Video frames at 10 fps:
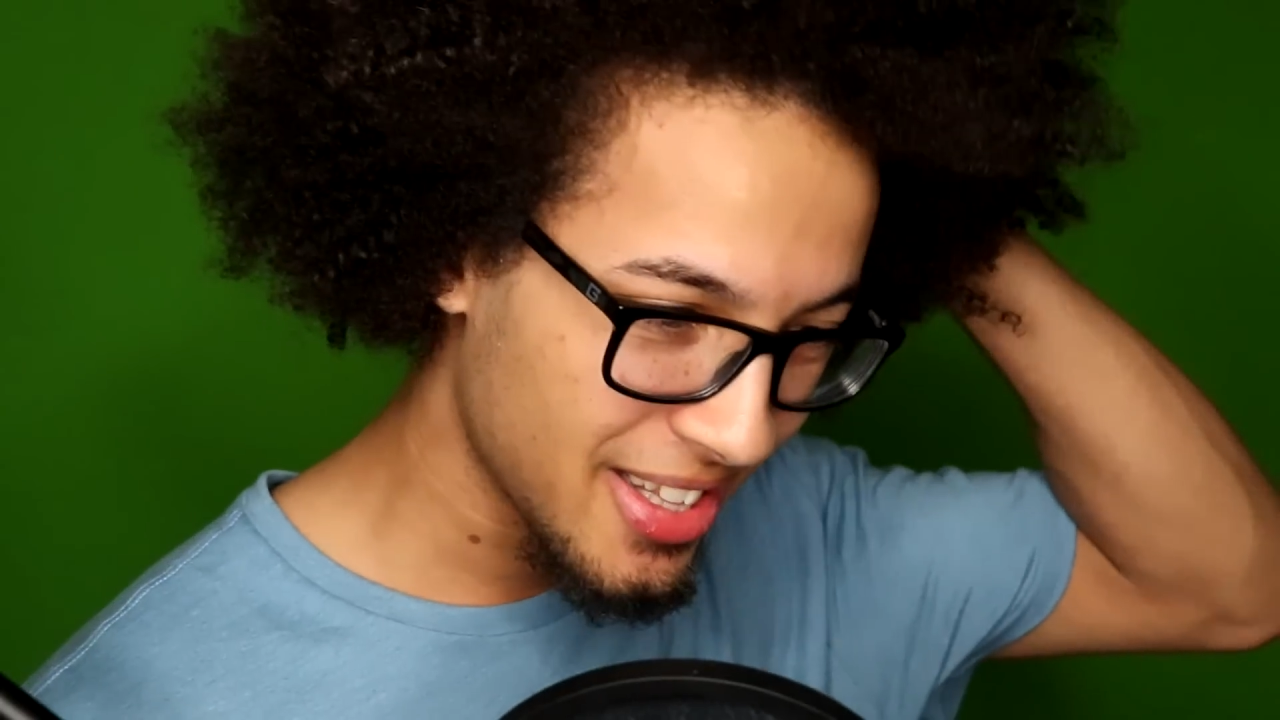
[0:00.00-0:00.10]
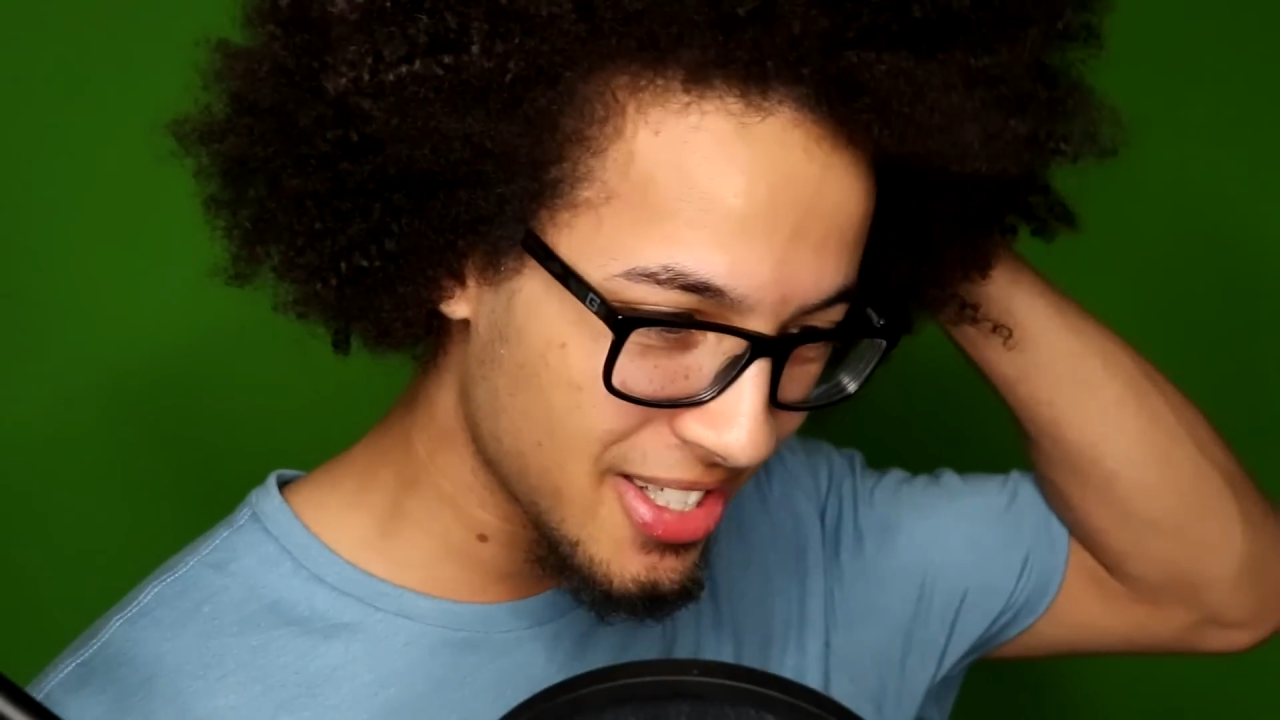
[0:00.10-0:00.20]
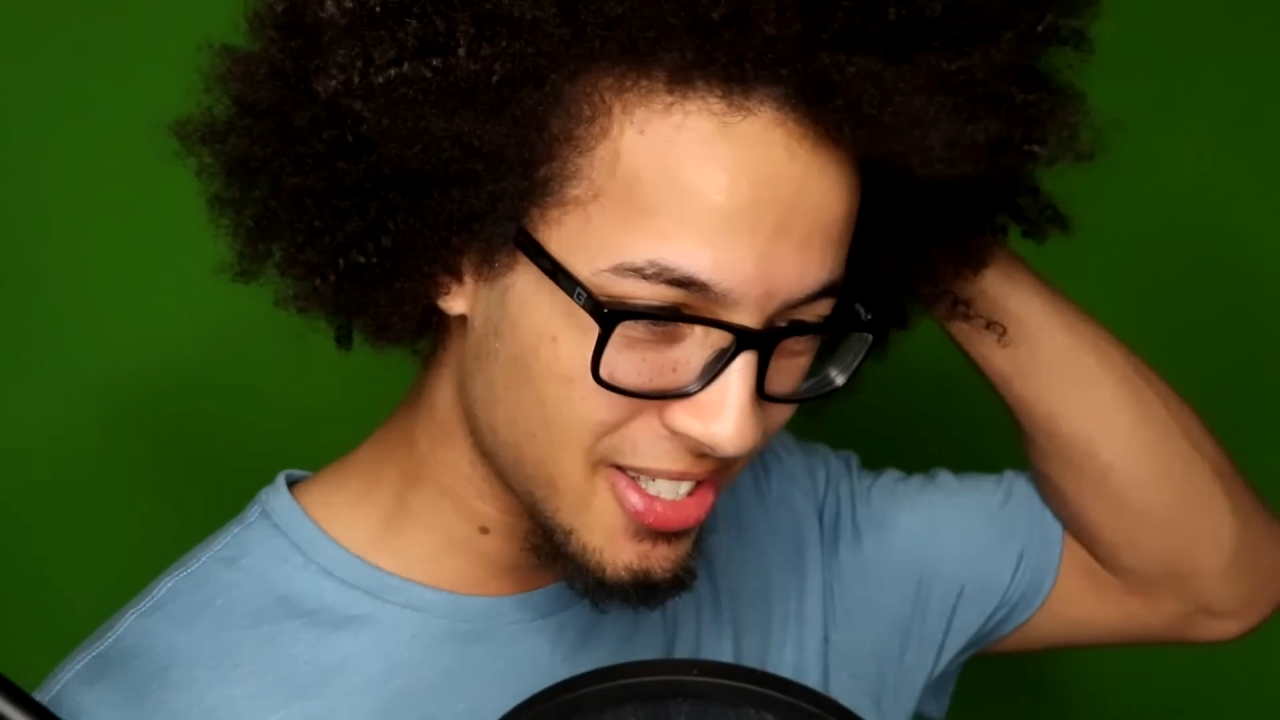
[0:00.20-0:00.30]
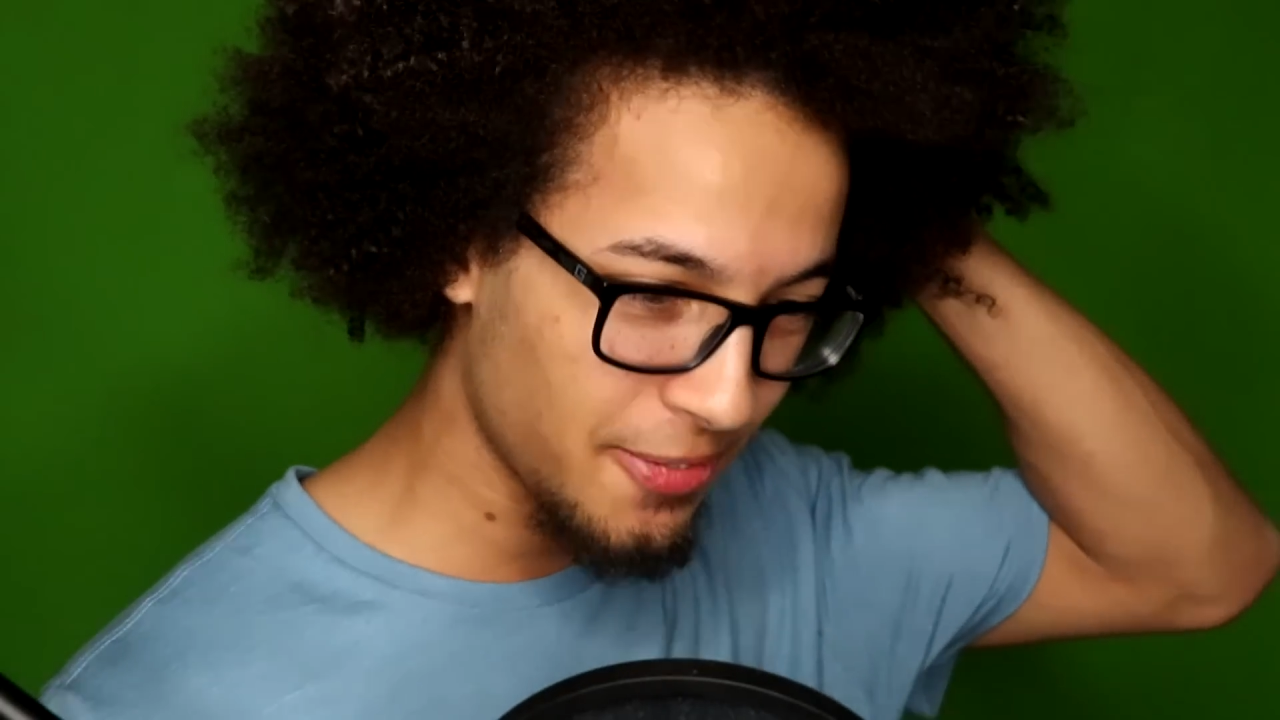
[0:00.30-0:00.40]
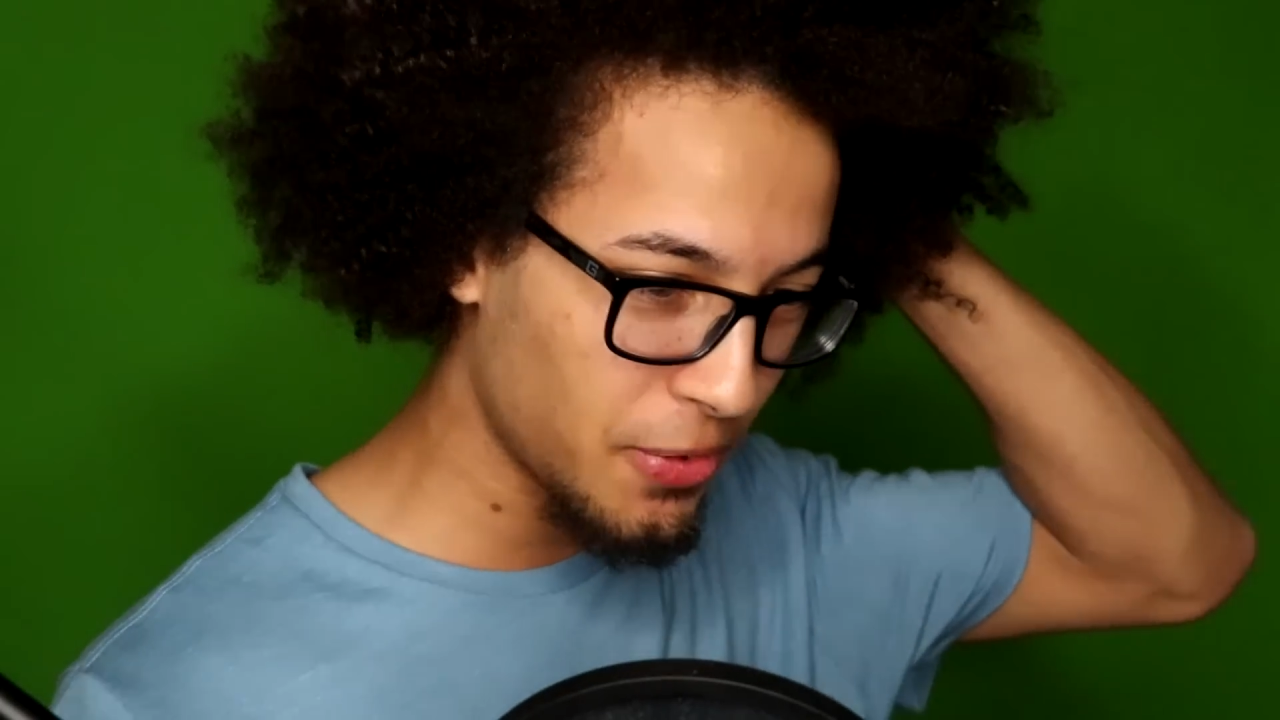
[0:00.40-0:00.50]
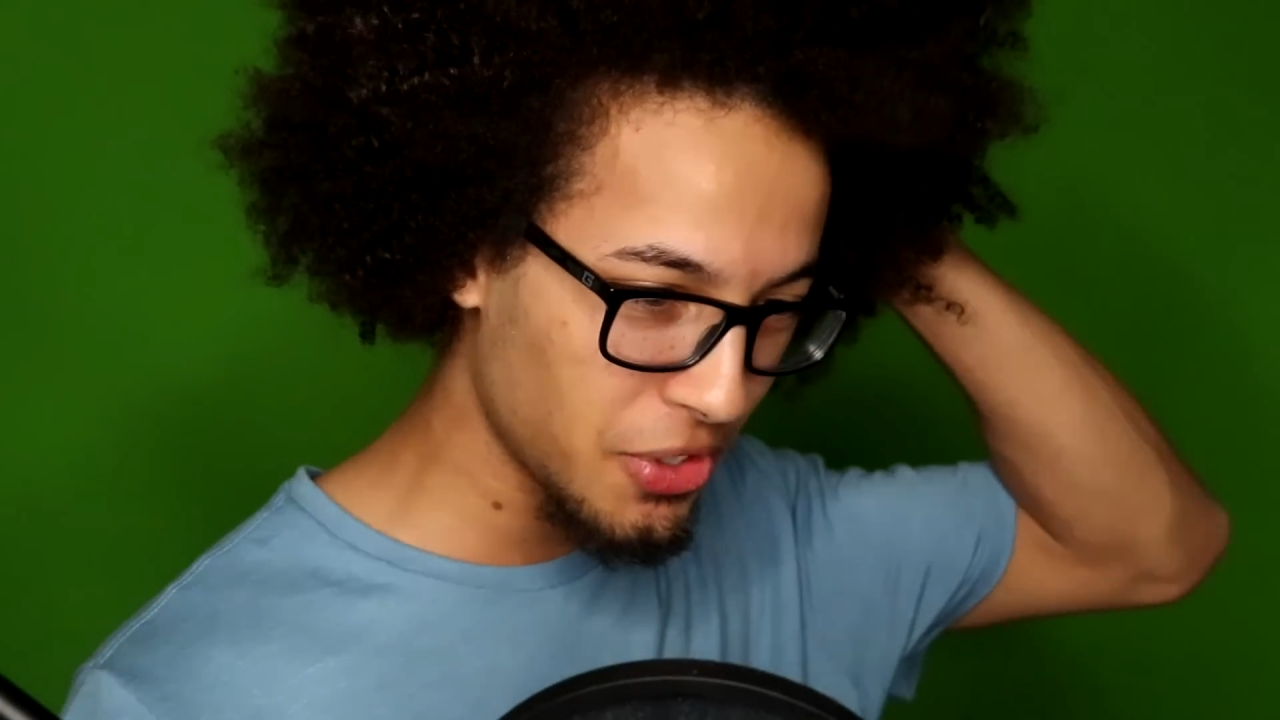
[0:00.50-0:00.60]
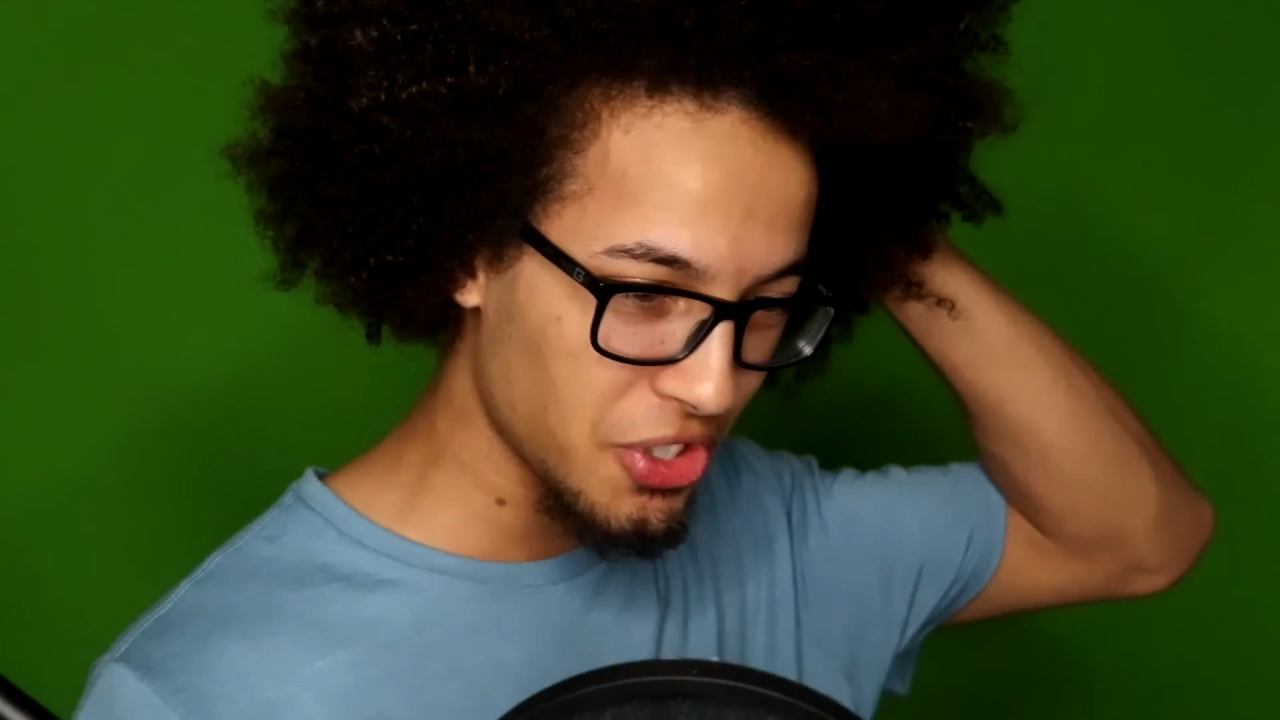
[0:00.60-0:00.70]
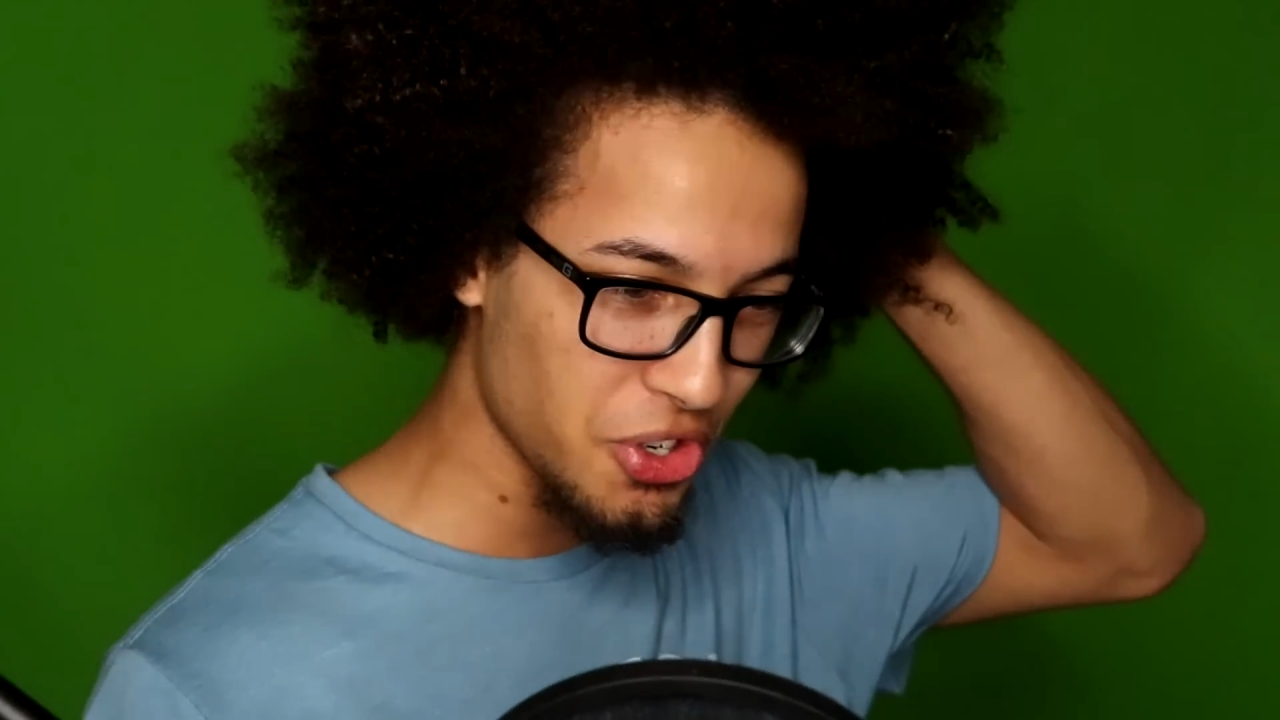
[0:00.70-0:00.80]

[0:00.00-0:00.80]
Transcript: This is a first.